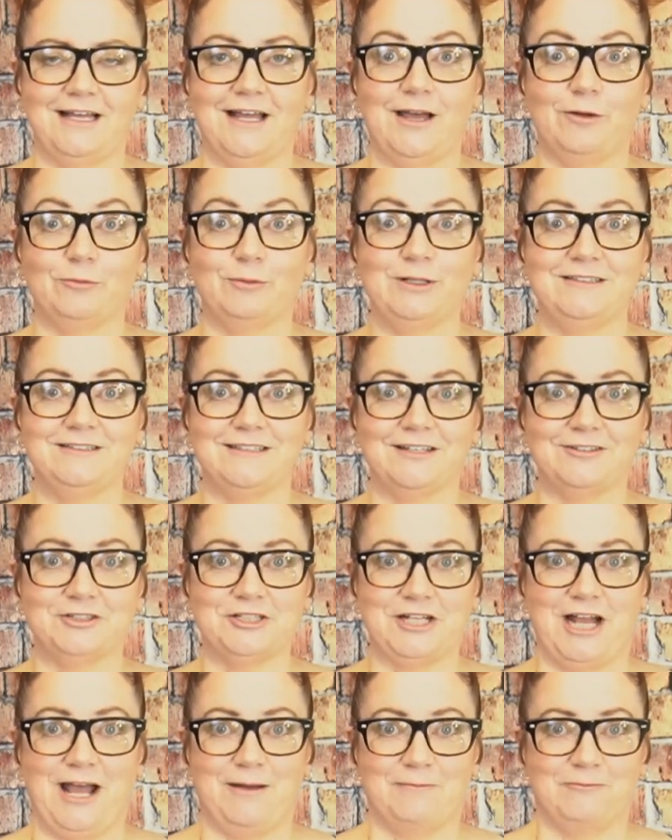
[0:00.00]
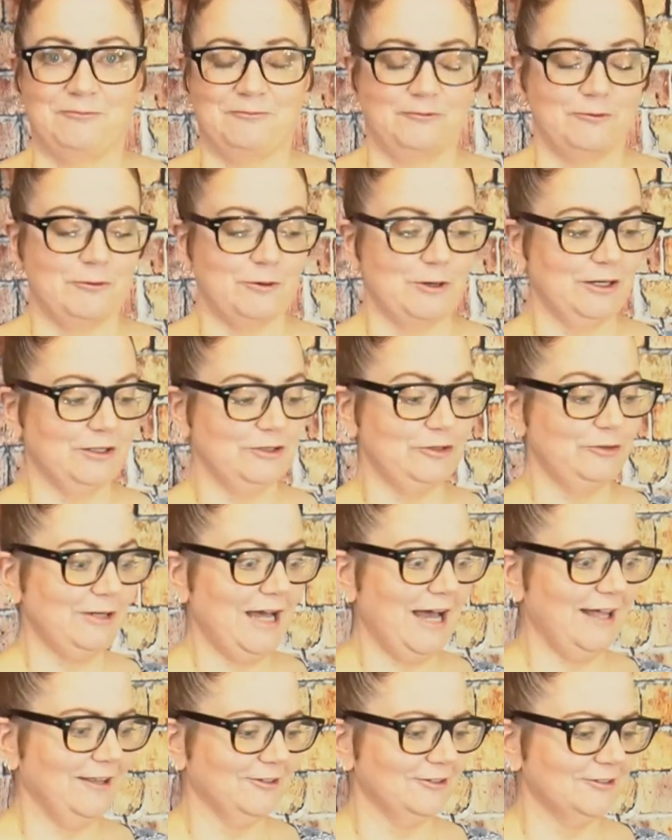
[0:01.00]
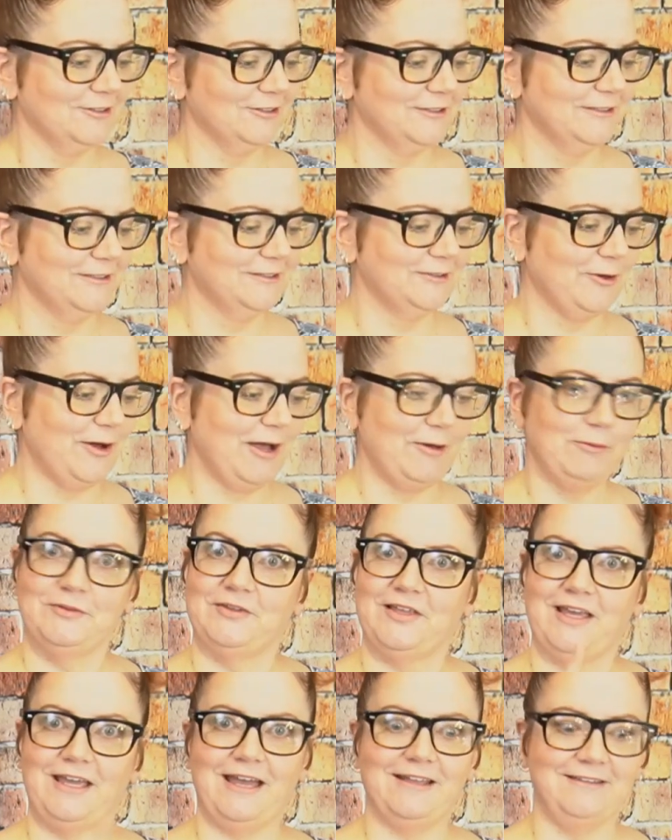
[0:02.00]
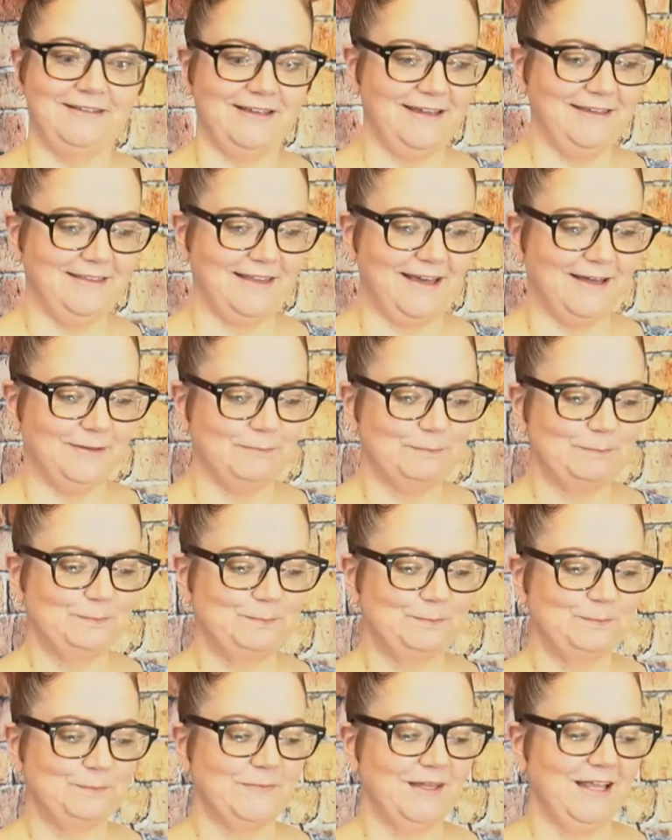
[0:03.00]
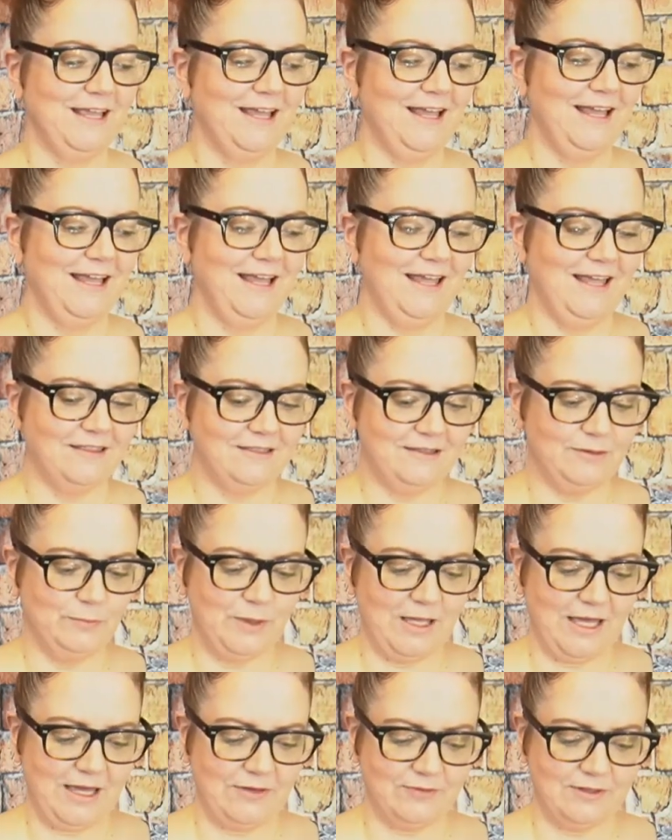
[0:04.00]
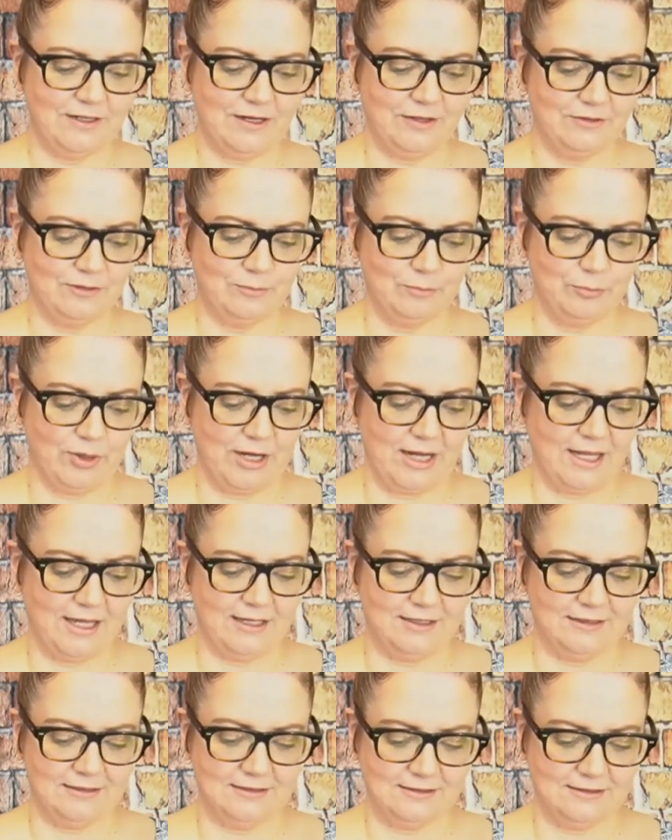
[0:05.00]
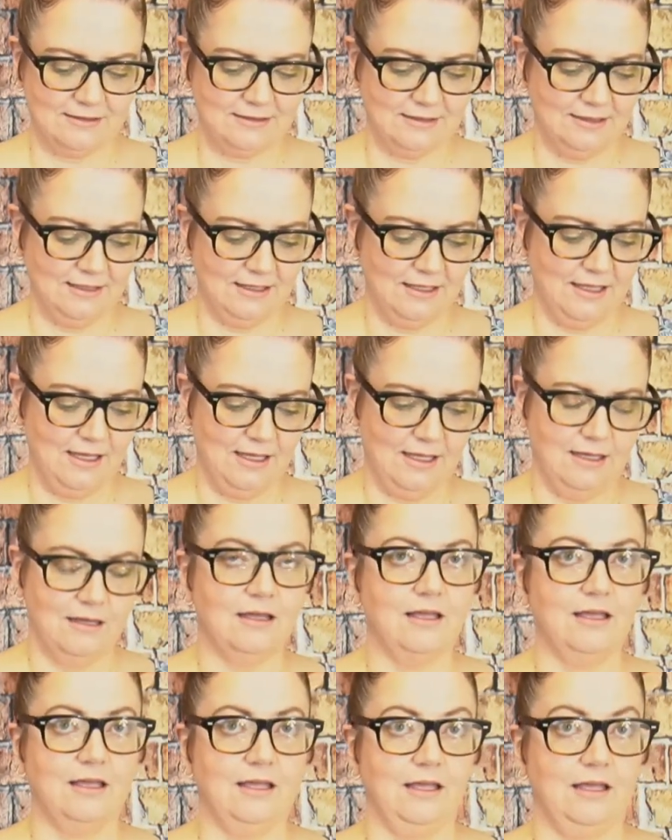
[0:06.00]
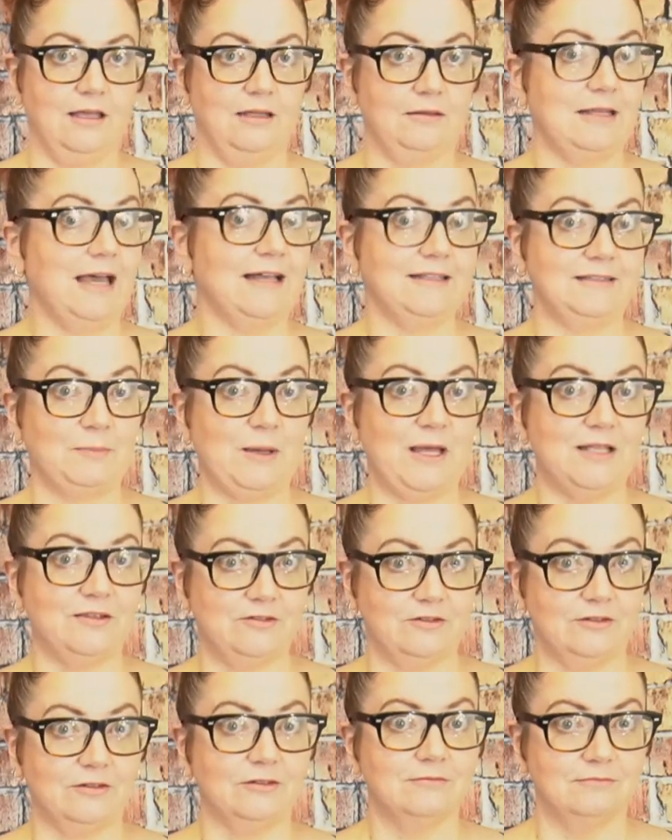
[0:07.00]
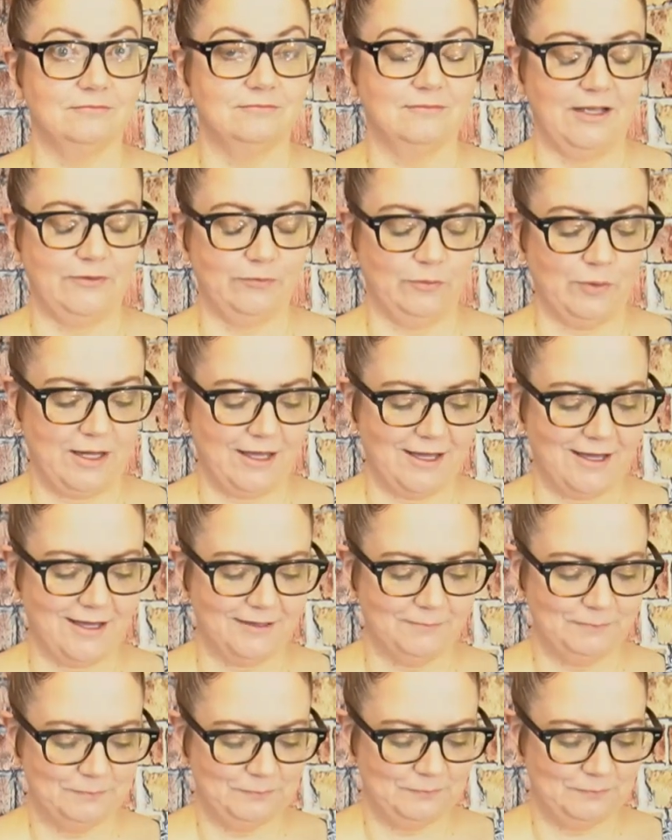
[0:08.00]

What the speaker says: a resale shop for $2, so I was like, I'll take that. Then we have another brand, not sponsored, FYI.